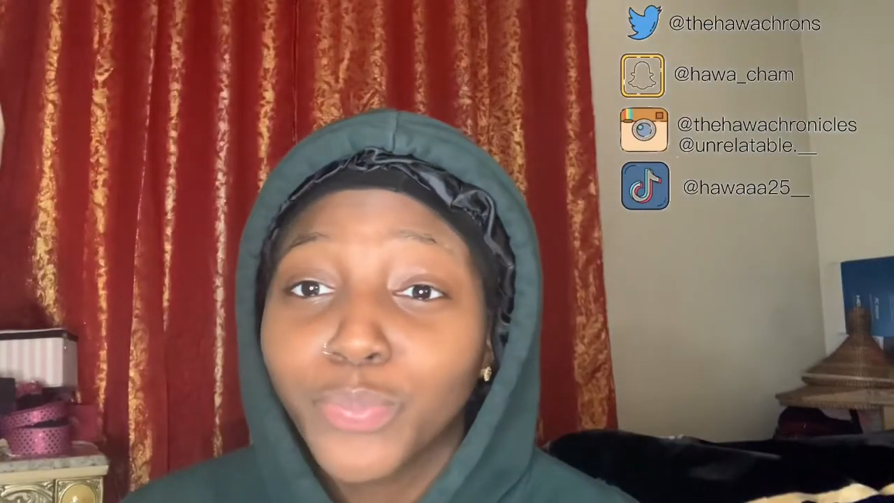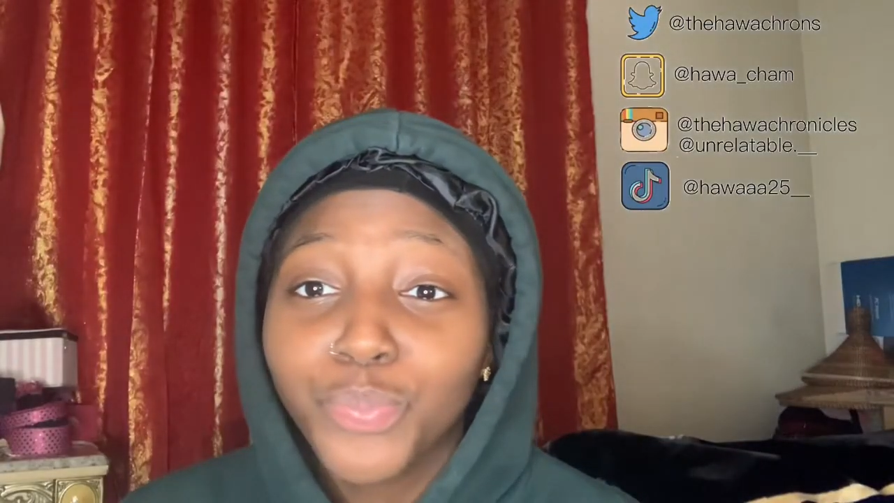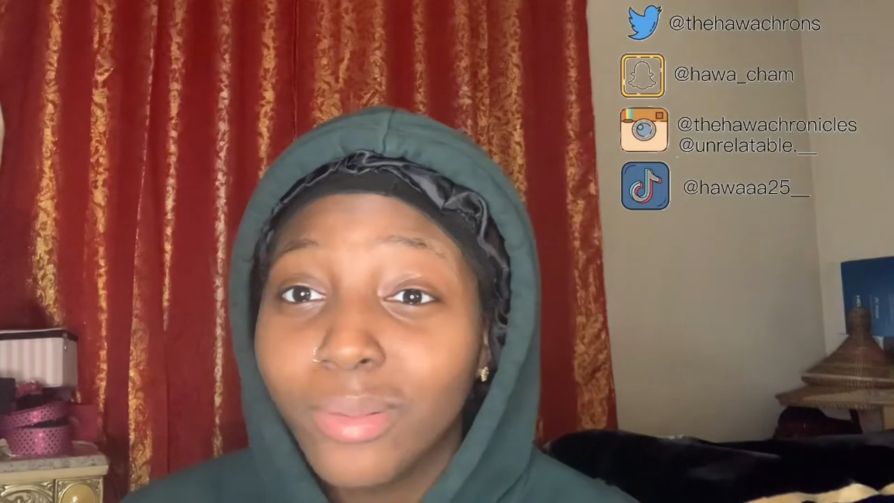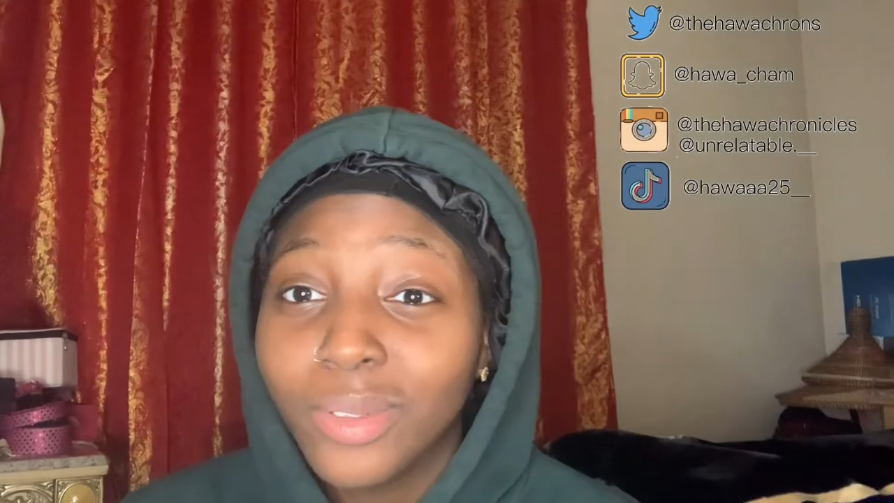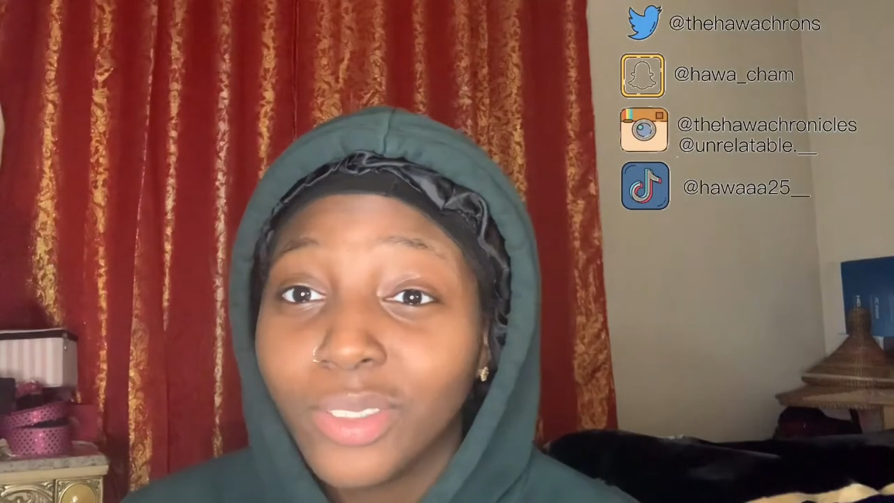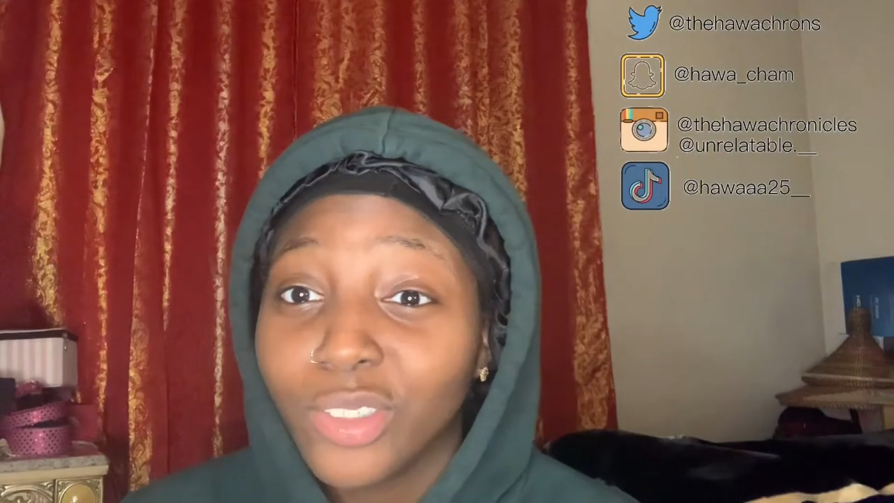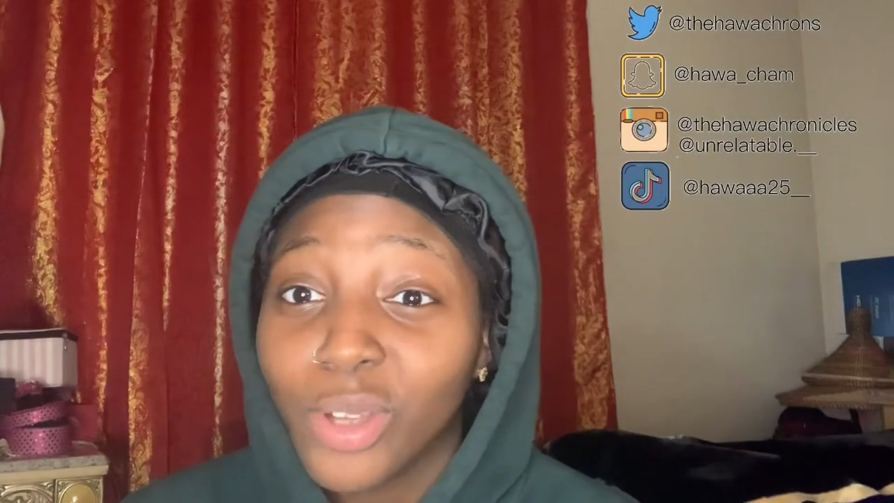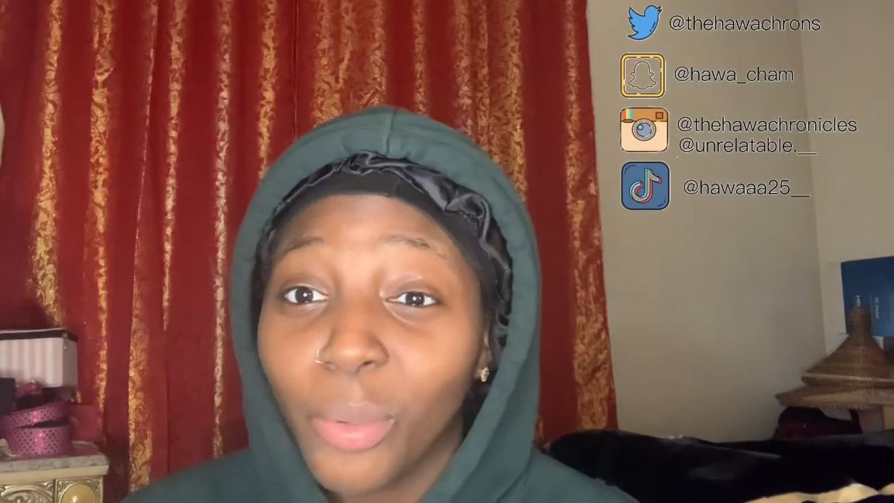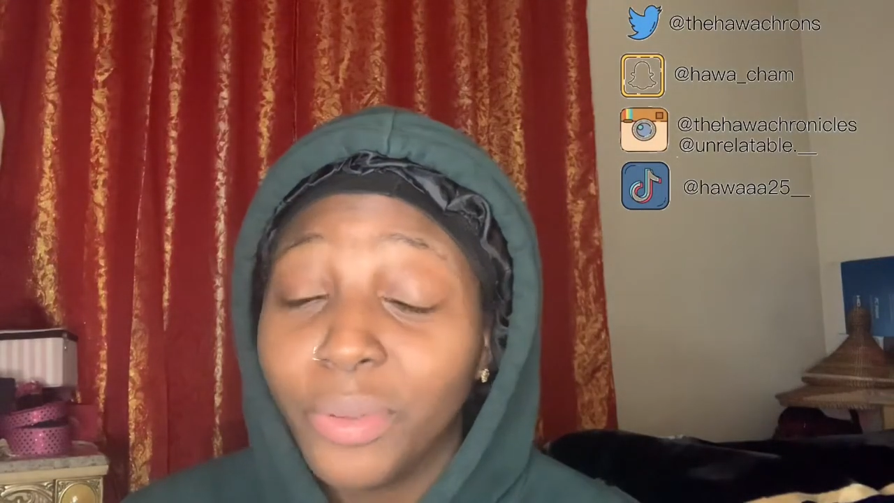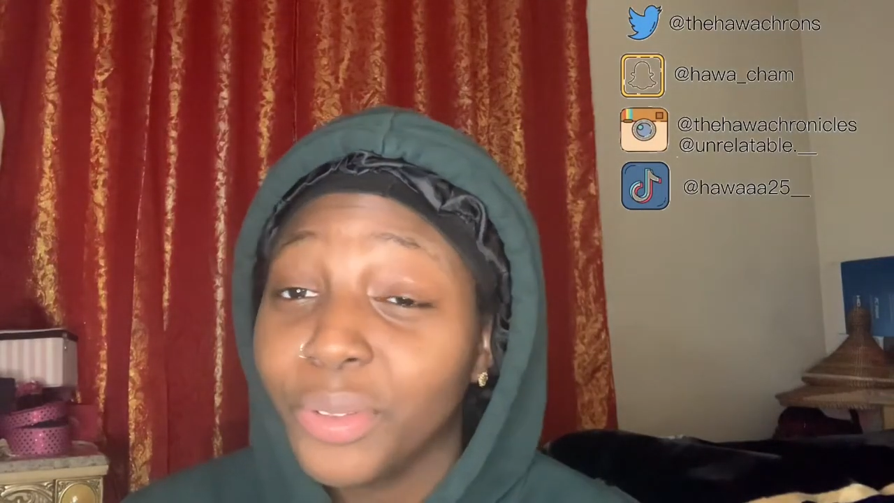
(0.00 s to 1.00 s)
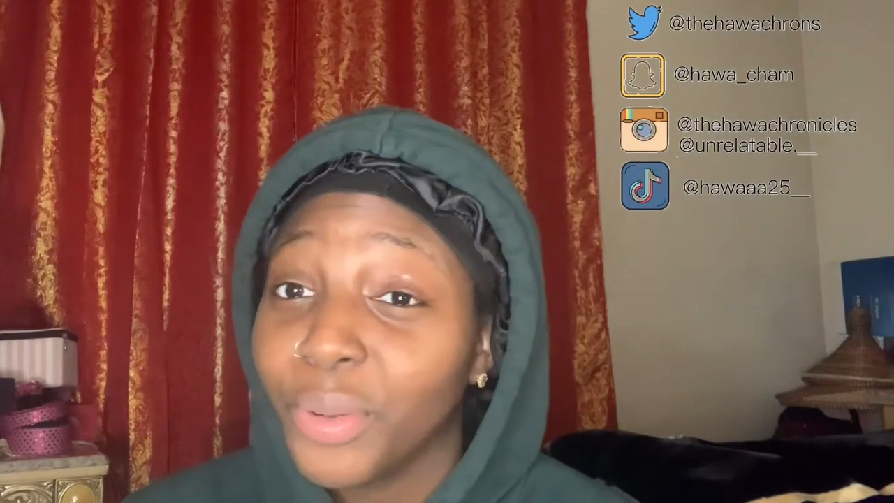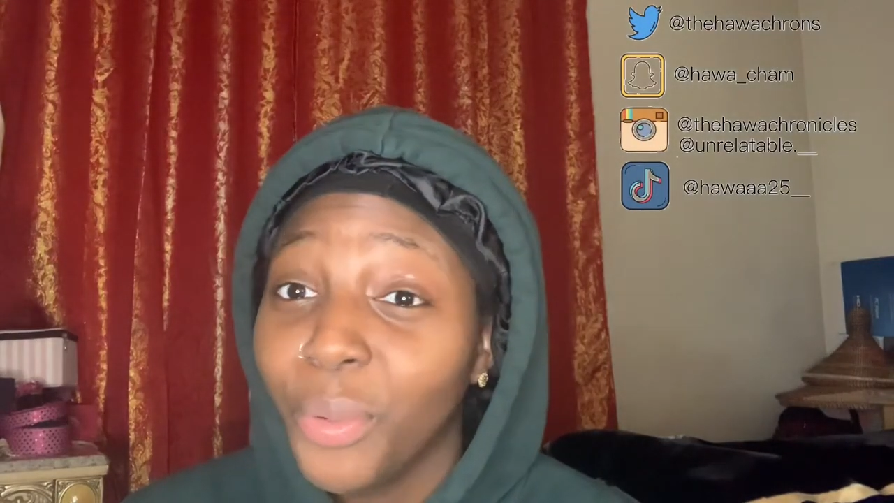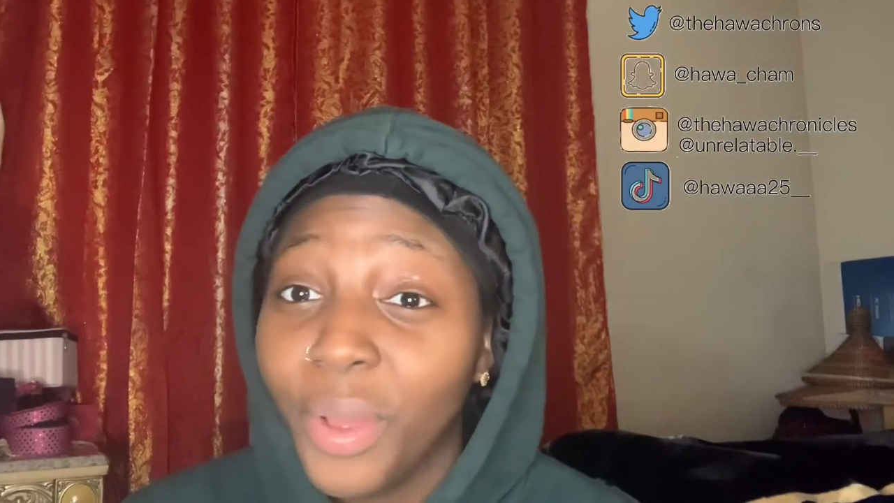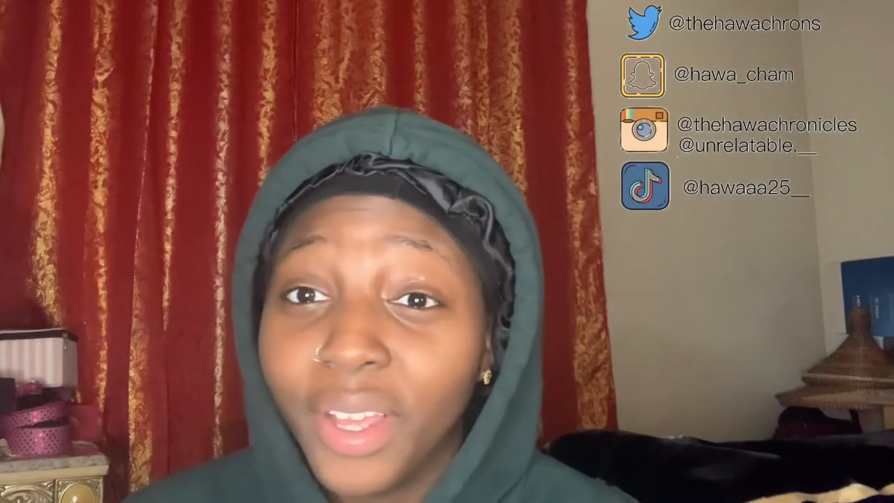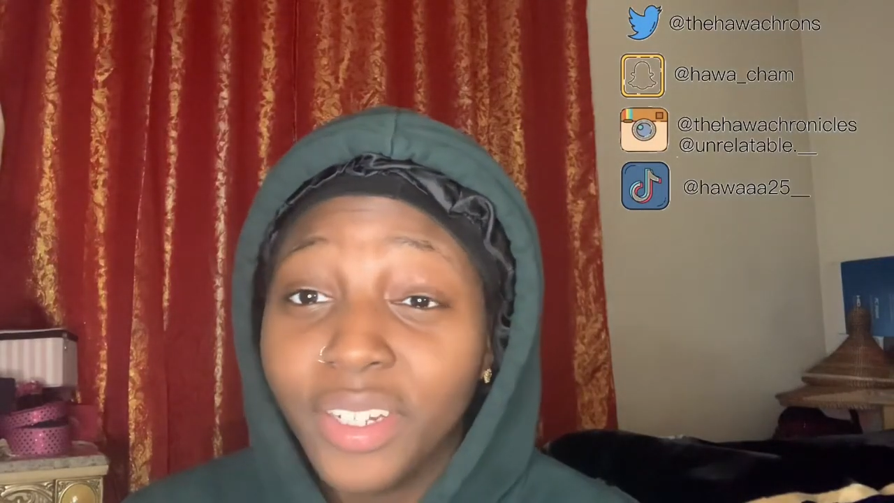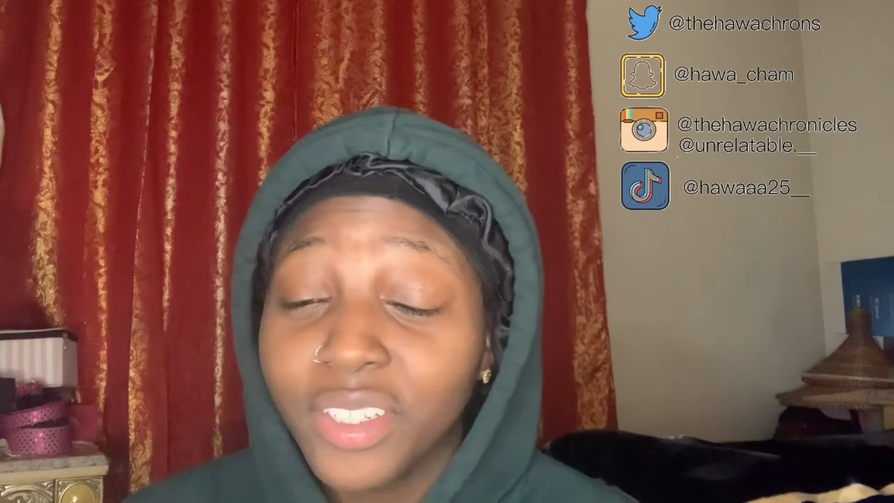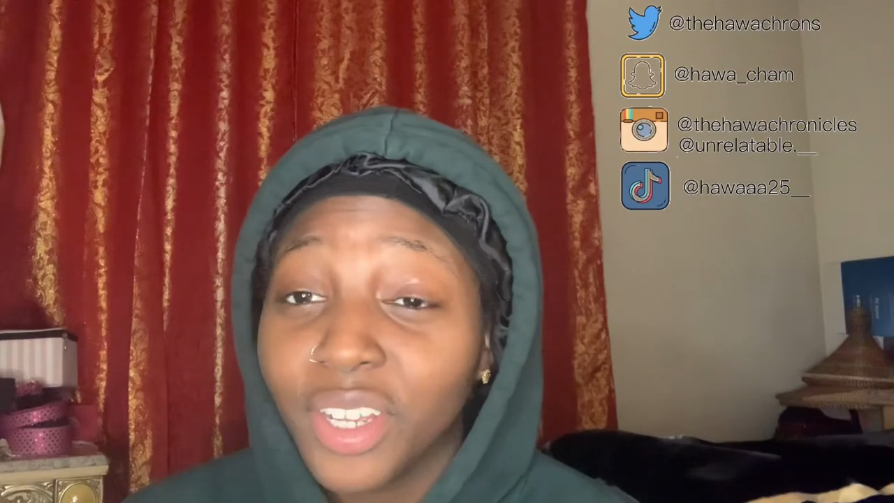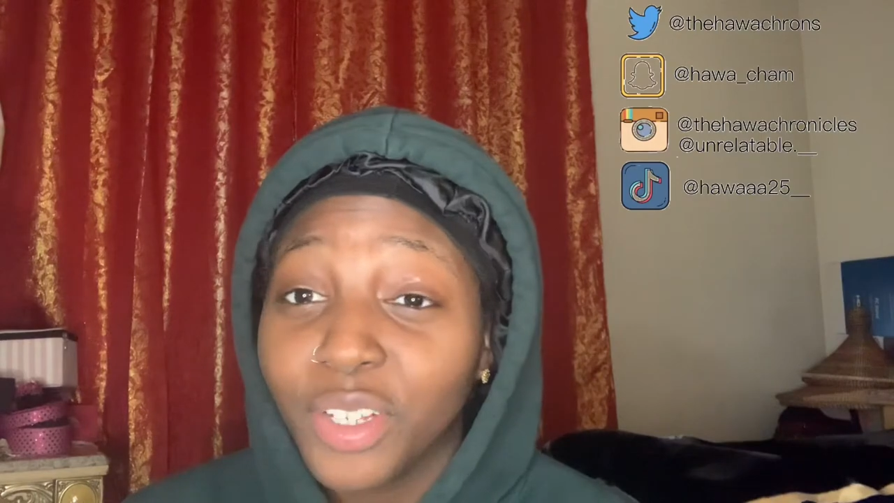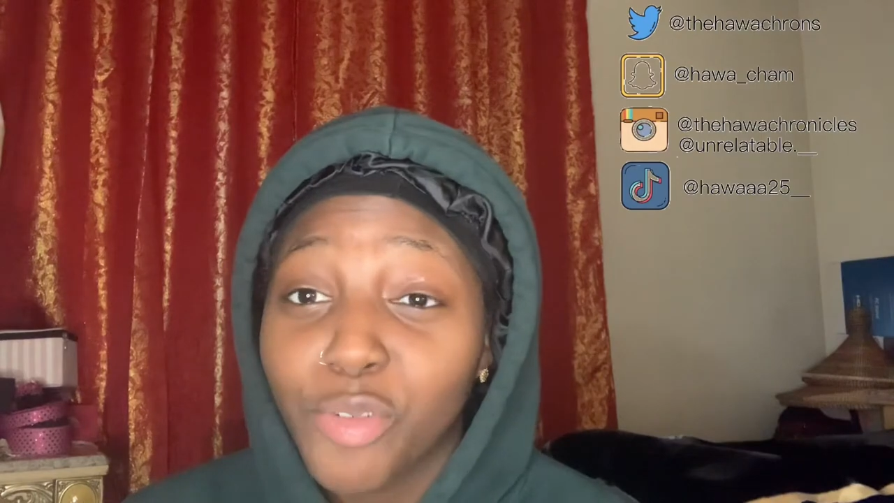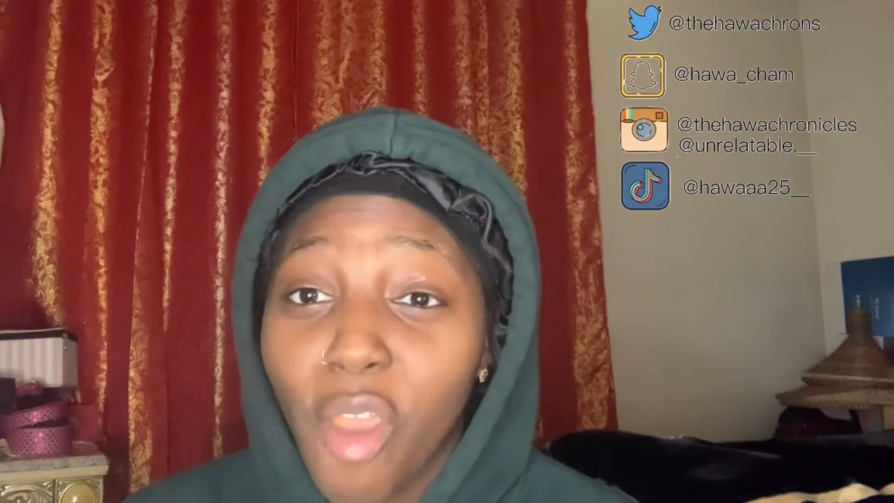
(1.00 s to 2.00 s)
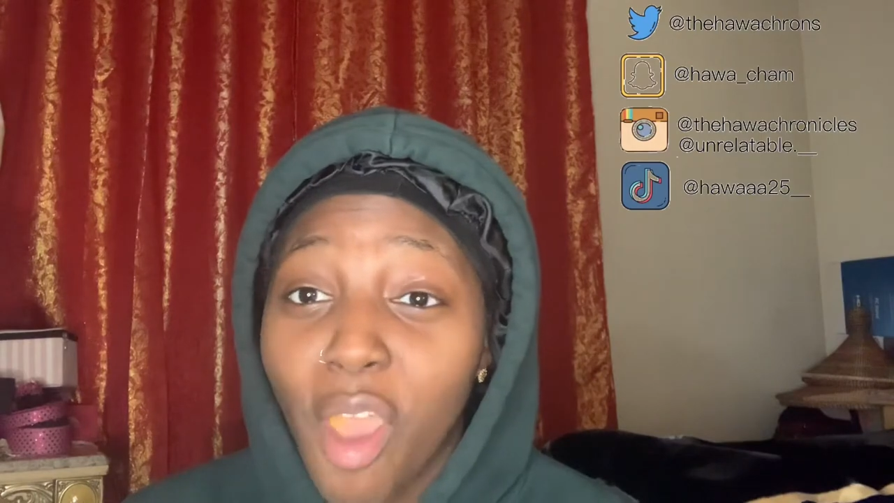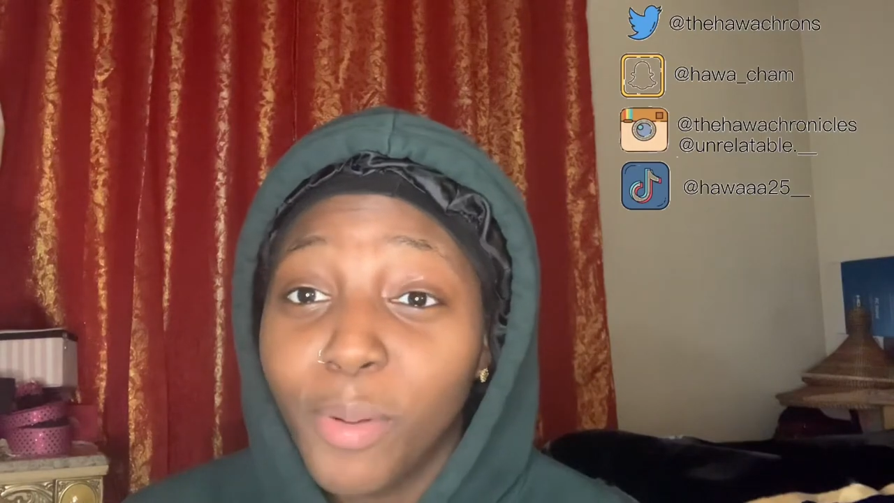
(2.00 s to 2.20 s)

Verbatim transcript: was going through it in the sixth grade.